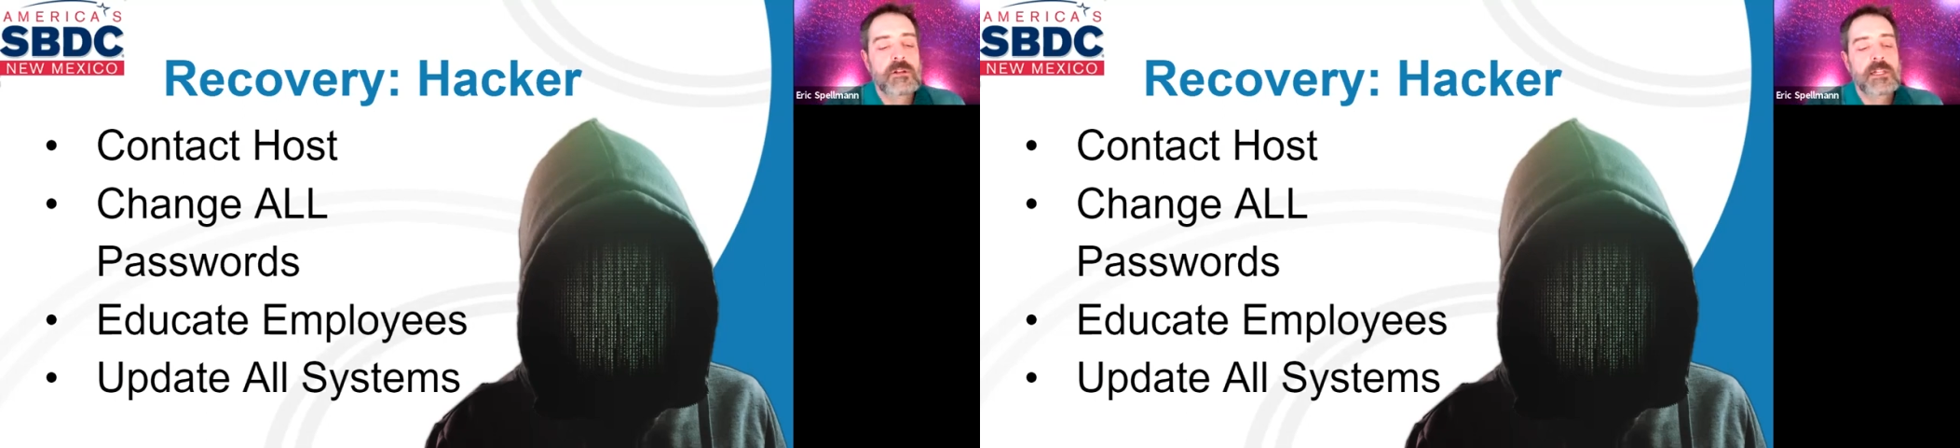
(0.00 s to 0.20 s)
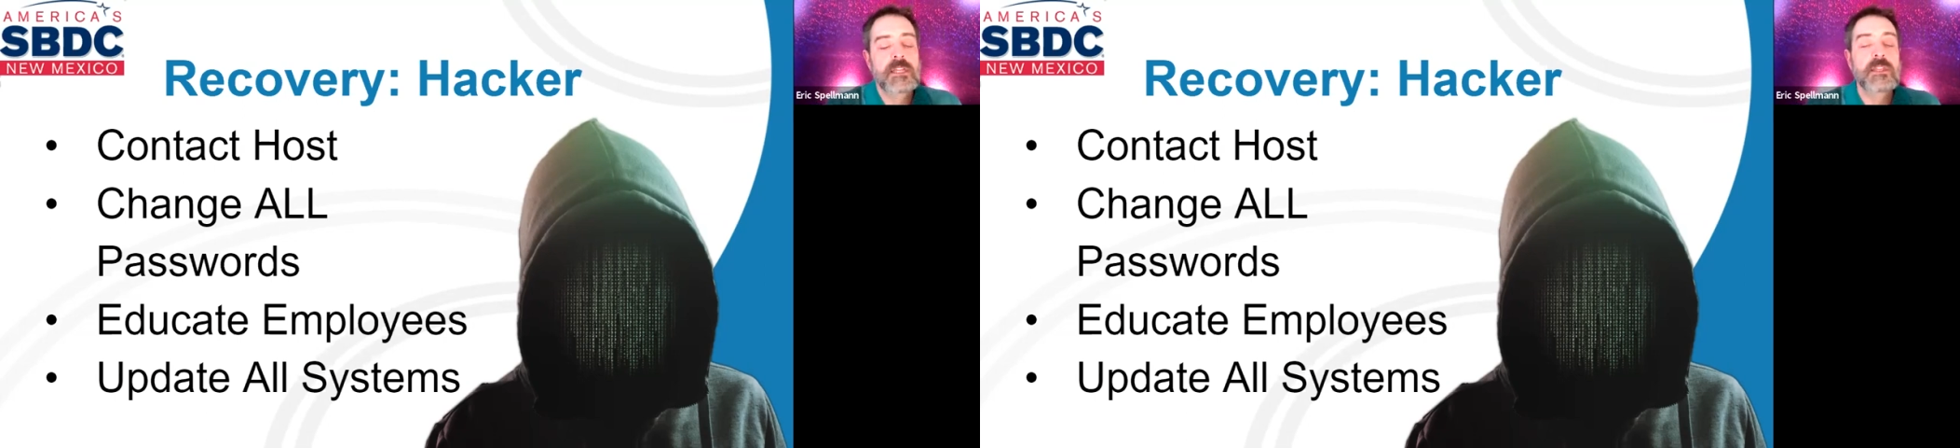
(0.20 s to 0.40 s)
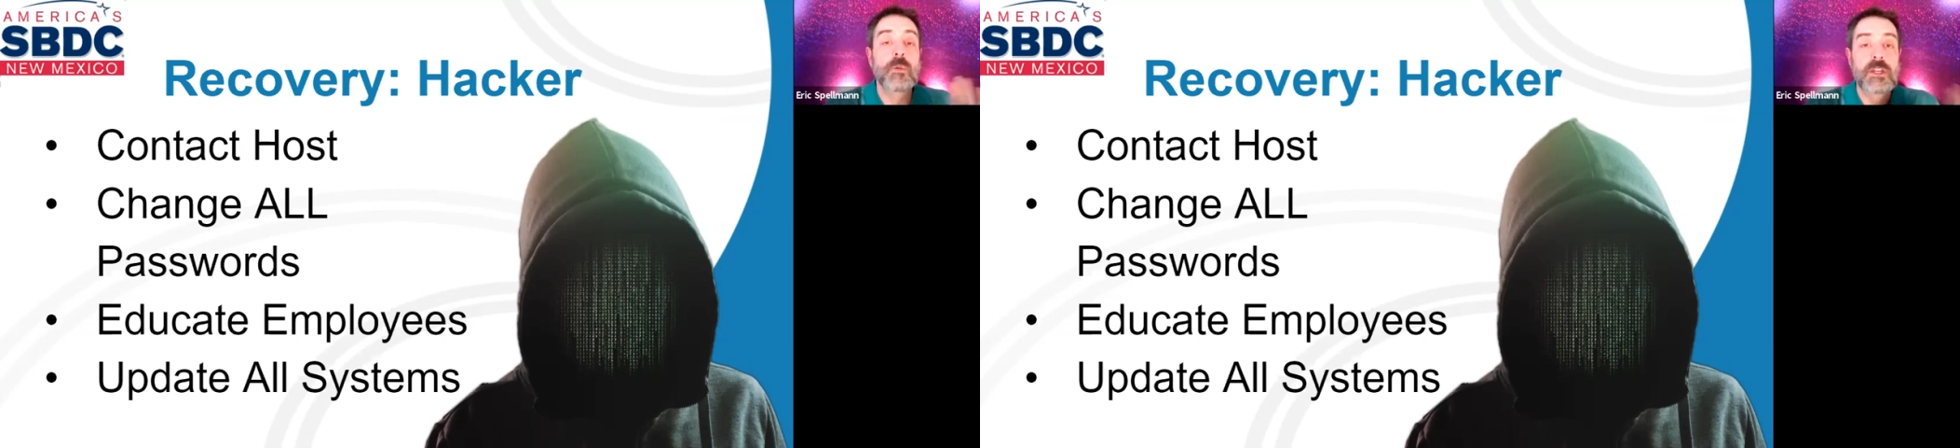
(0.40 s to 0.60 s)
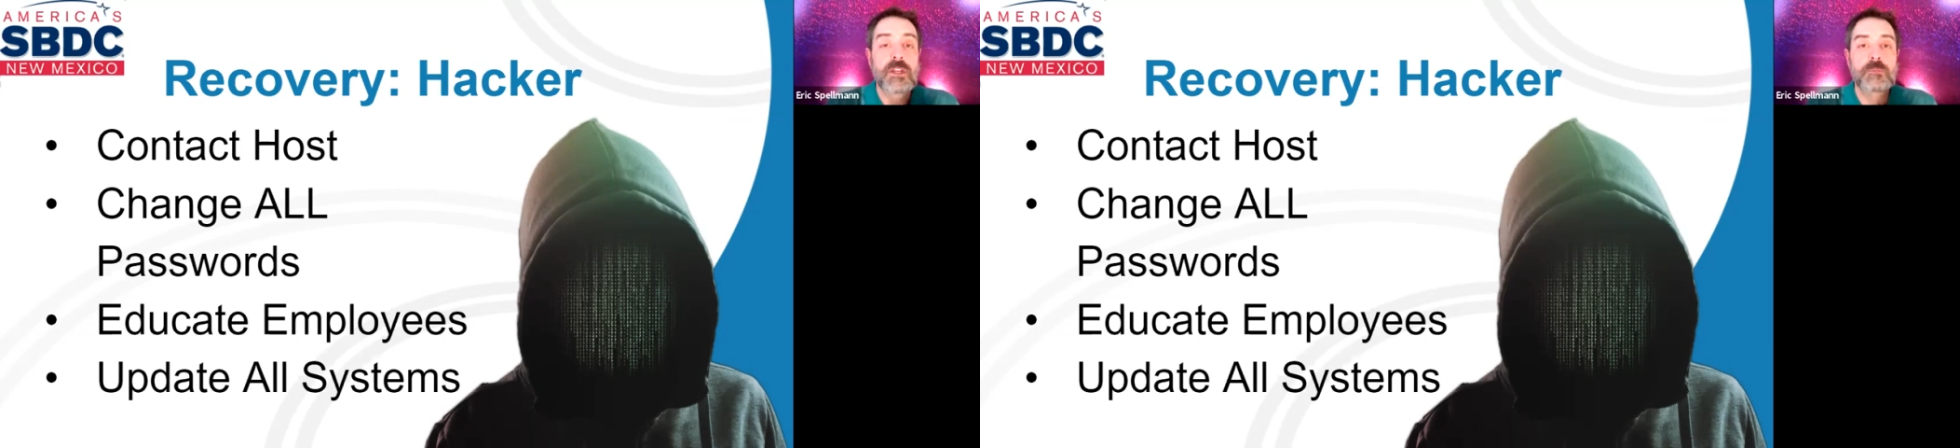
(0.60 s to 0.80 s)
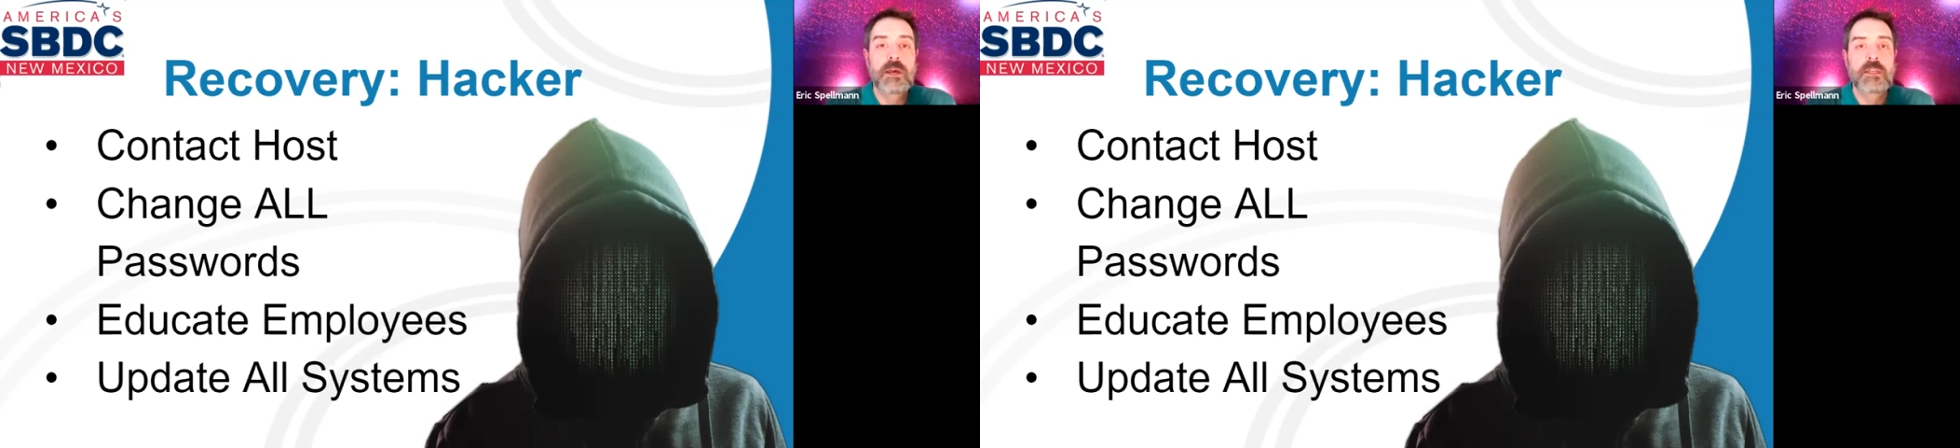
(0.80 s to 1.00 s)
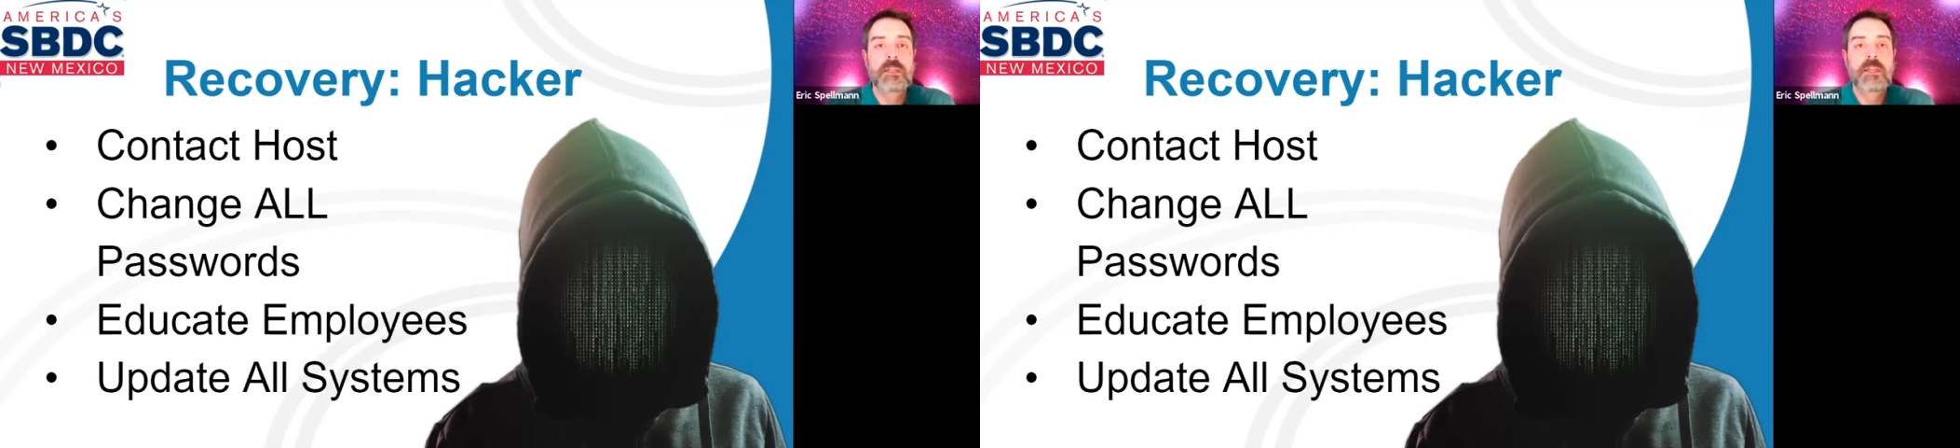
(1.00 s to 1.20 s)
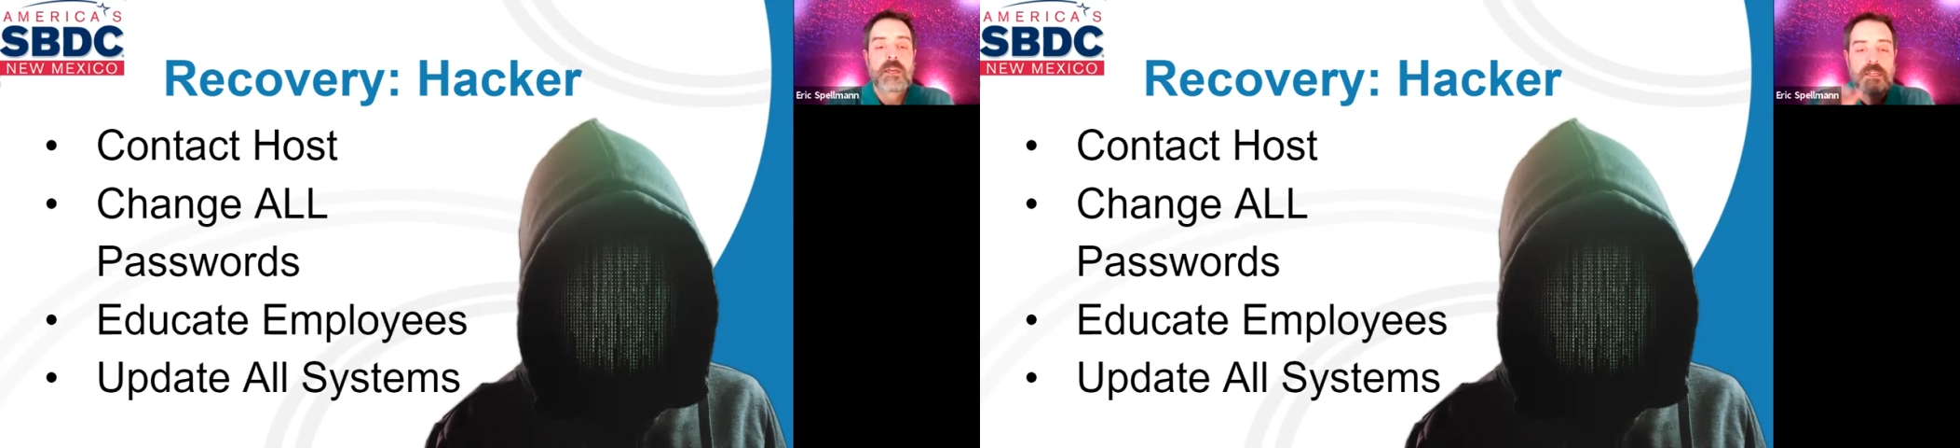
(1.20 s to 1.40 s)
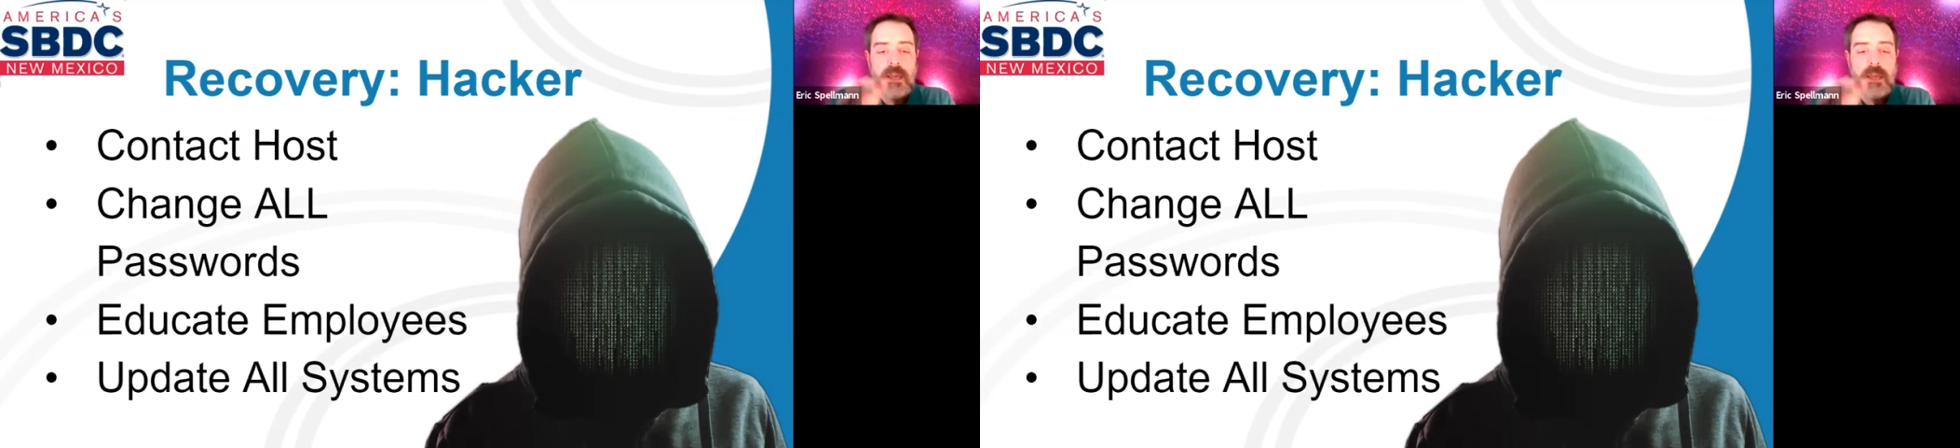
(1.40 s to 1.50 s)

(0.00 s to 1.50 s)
click the Windows button,